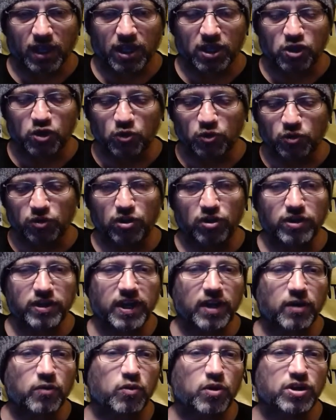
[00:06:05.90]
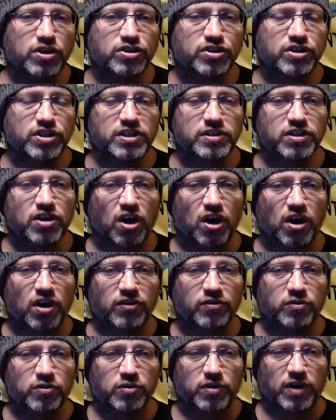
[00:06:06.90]
you look at what she's gone
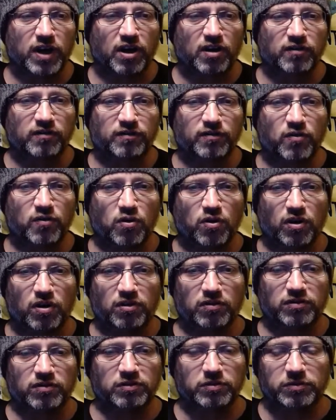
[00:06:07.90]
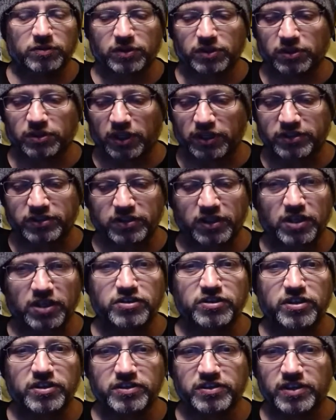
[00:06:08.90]
through now for,
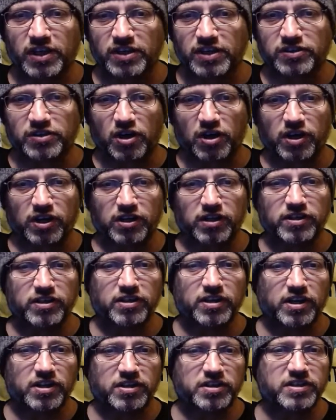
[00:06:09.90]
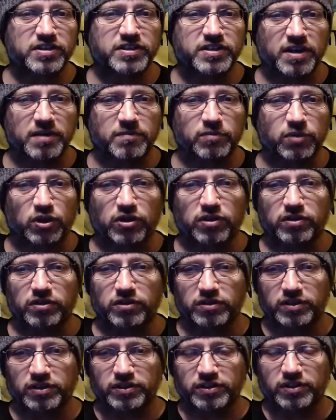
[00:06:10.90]
let's just say starting in December,
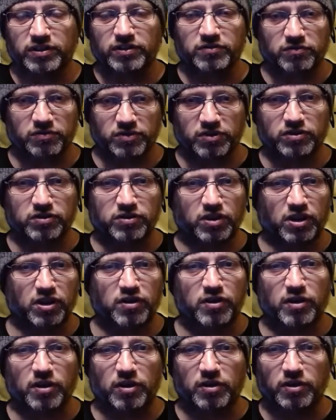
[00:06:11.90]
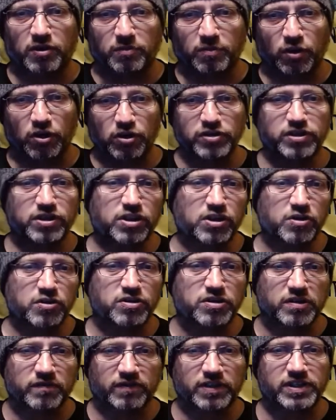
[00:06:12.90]
just the
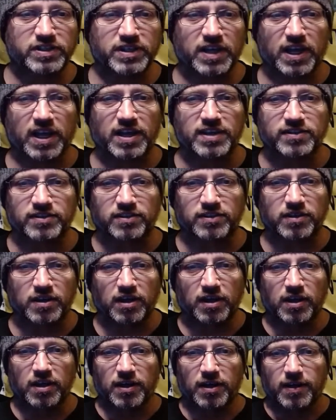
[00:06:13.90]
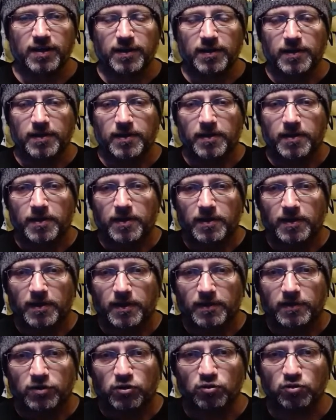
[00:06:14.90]
persecution of Lisa Hanson.
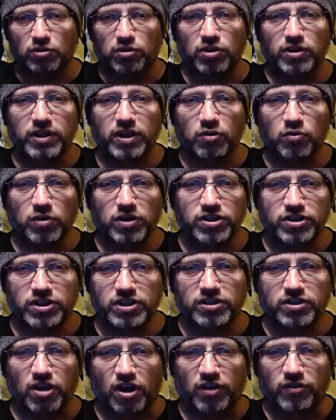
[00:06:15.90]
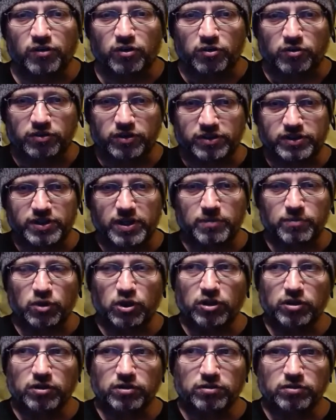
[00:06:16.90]
You look at what she's gone through:
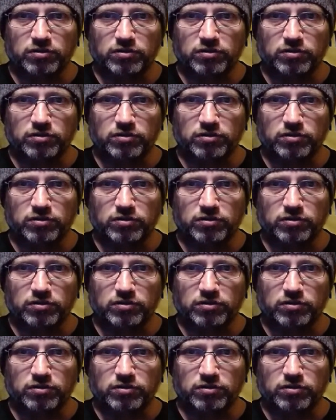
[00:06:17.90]
December,